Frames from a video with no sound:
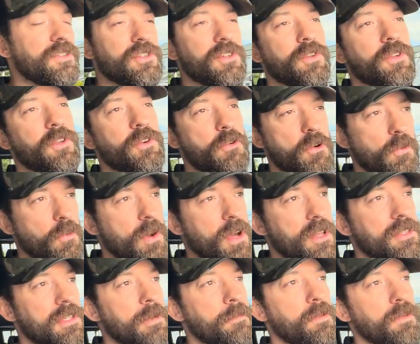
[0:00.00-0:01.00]
so the newer
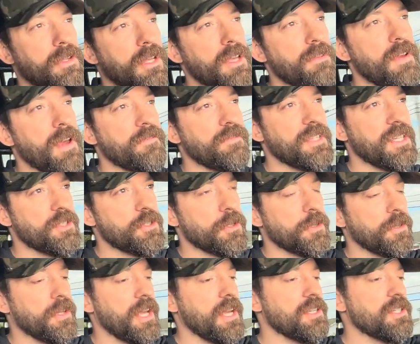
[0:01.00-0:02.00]
ones I believe have
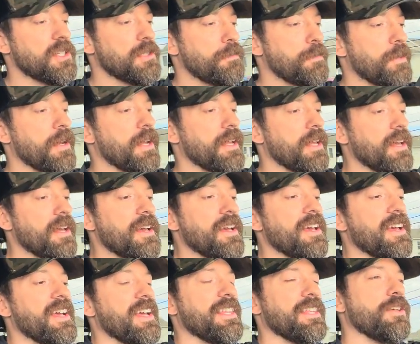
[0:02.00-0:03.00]
digital gauges, but
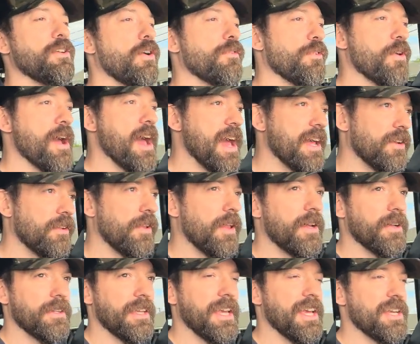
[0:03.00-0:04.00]
the overall
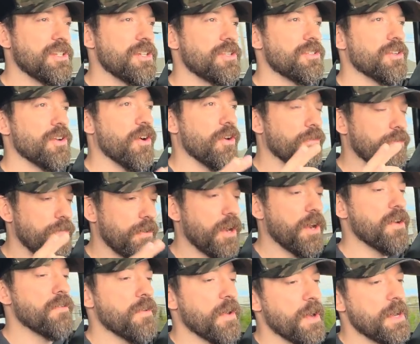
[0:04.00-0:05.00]
analog gauges are
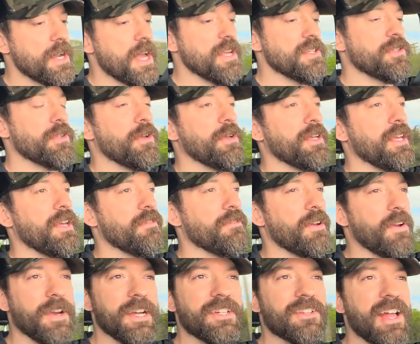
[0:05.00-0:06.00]
very, very nice looking,
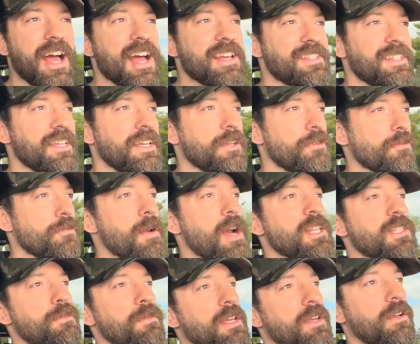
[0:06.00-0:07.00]
very classy.
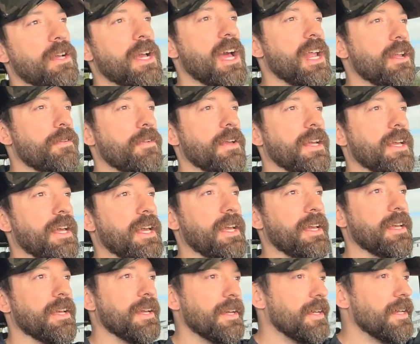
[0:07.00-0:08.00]
Reminds me of kind of like a
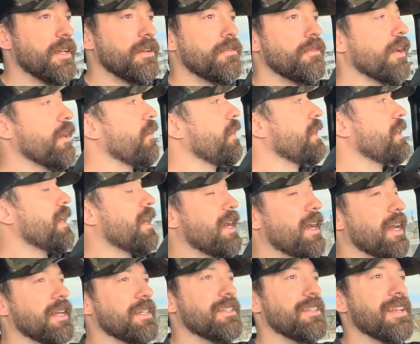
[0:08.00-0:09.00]
very
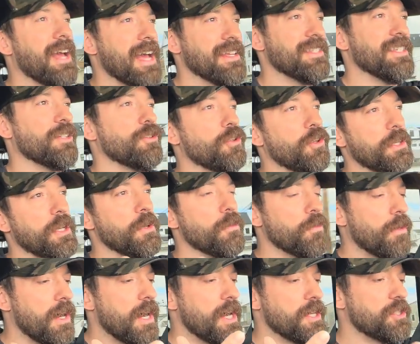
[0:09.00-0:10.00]
classic looking
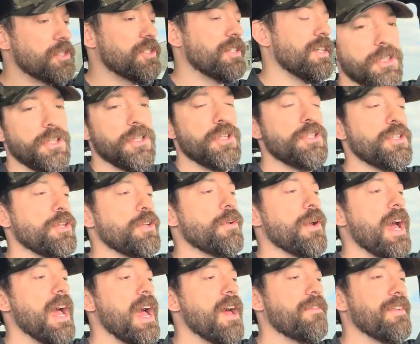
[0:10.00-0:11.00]
watch. You do
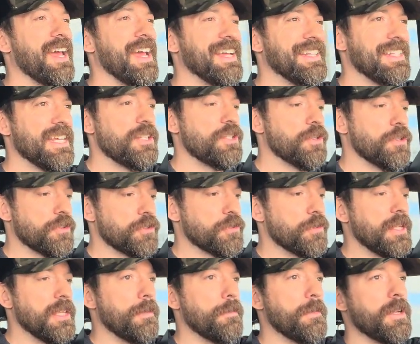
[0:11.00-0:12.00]
have a digital
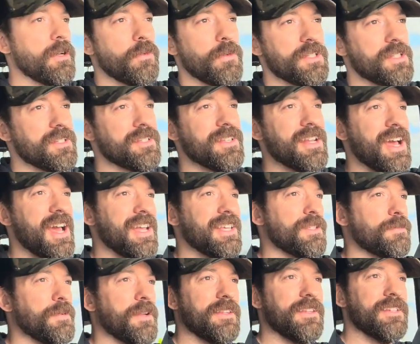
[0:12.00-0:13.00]
screen in the middle, which is
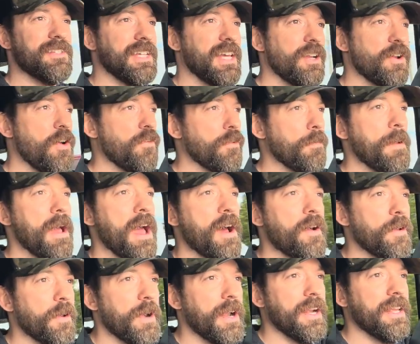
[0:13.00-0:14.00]
nice, but it doesn't get
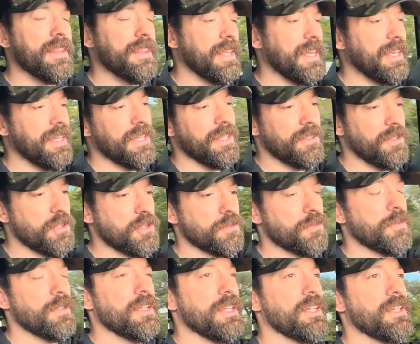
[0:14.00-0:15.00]
overpowering or anything. It looks
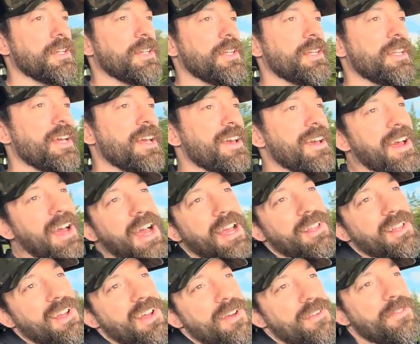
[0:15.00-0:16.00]
really good. I
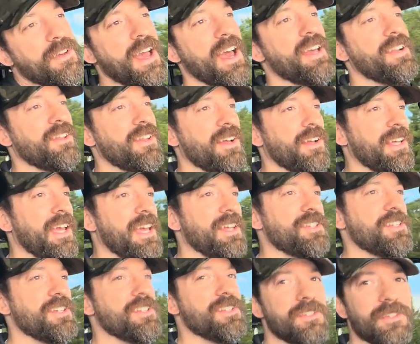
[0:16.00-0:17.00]
love analog
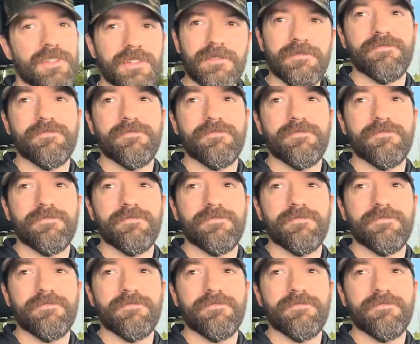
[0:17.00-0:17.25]
gauges.